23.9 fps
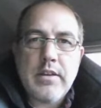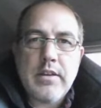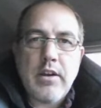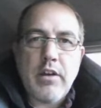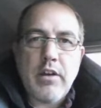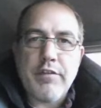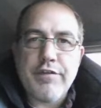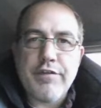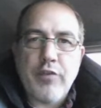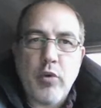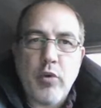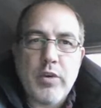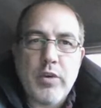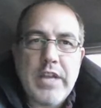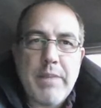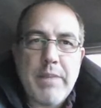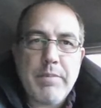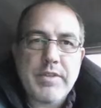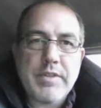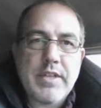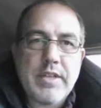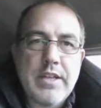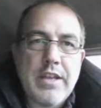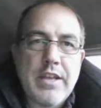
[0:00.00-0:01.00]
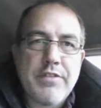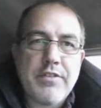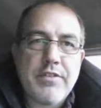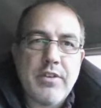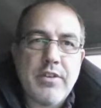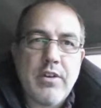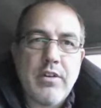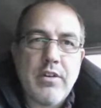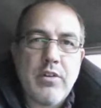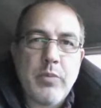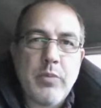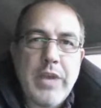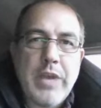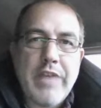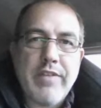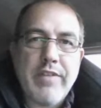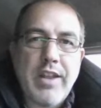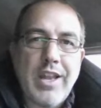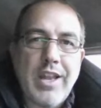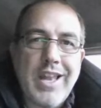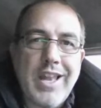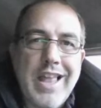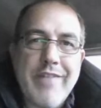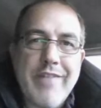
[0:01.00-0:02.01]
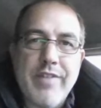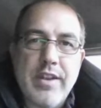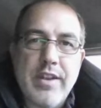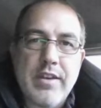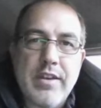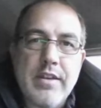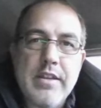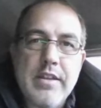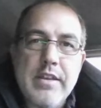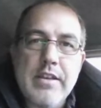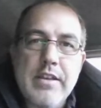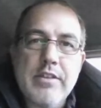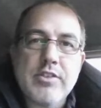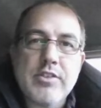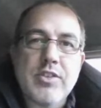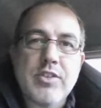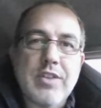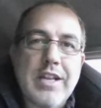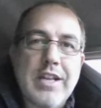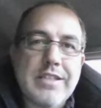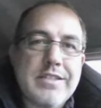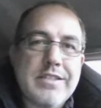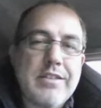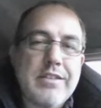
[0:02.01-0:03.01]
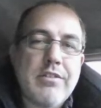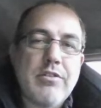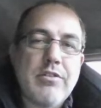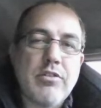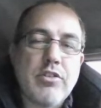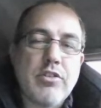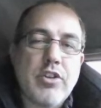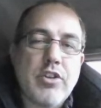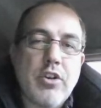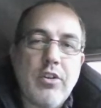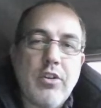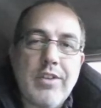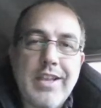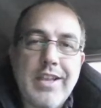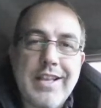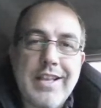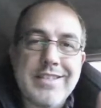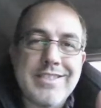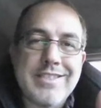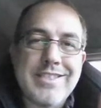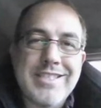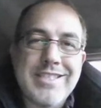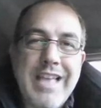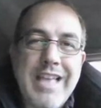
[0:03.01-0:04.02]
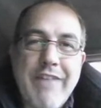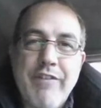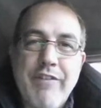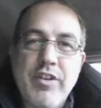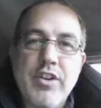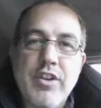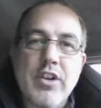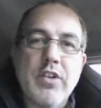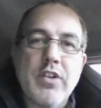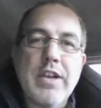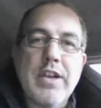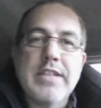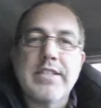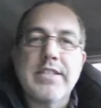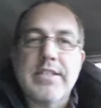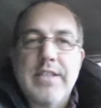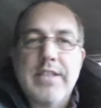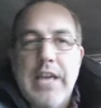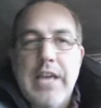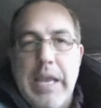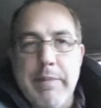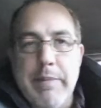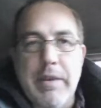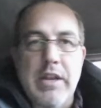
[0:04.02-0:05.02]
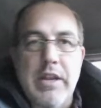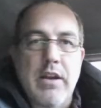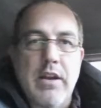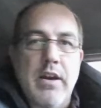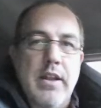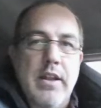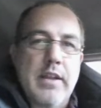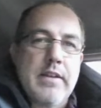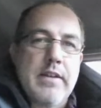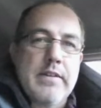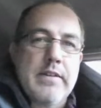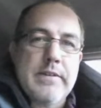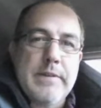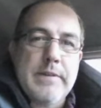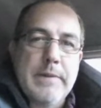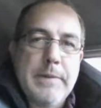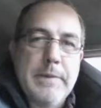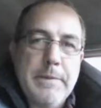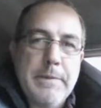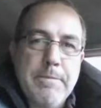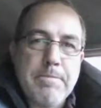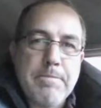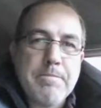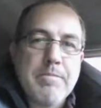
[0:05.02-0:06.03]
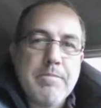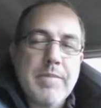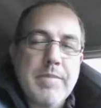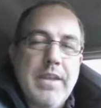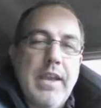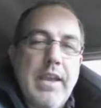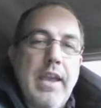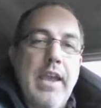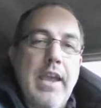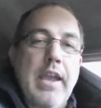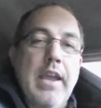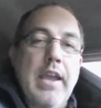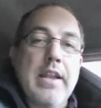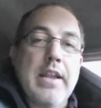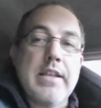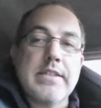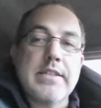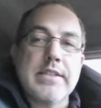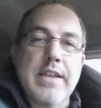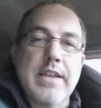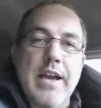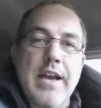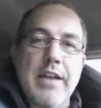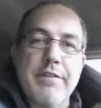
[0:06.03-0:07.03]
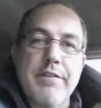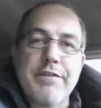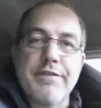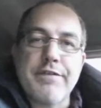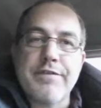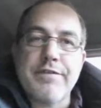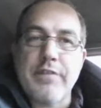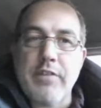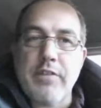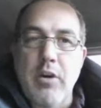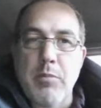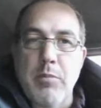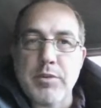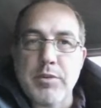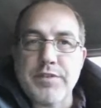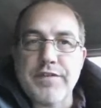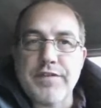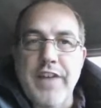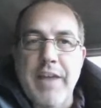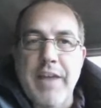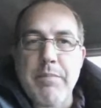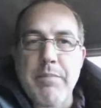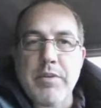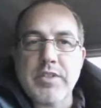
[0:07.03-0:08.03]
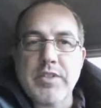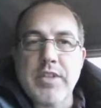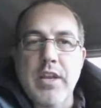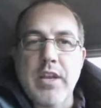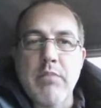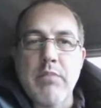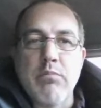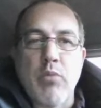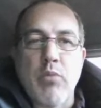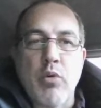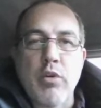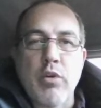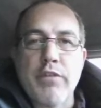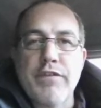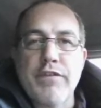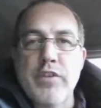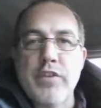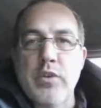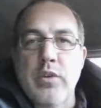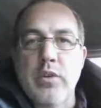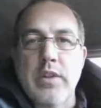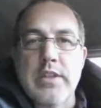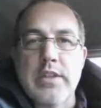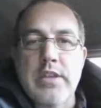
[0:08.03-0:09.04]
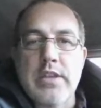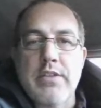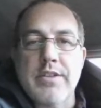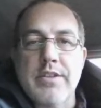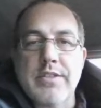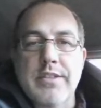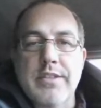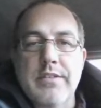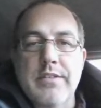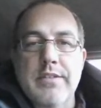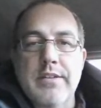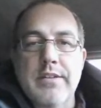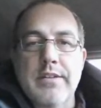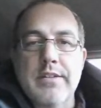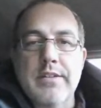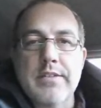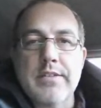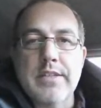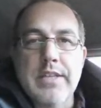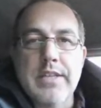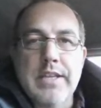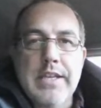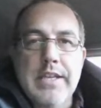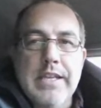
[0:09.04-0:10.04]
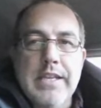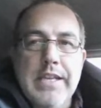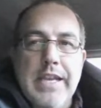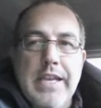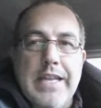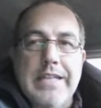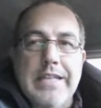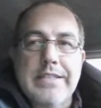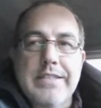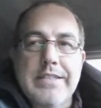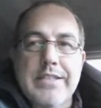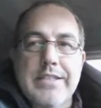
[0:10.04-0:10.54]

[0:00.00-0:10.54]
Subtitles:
on 48% ethanol, we have 11. So that cylinder currently has 7 degrees of timing on it. And it's got almost 5% more fuel than the other cylinders. And it's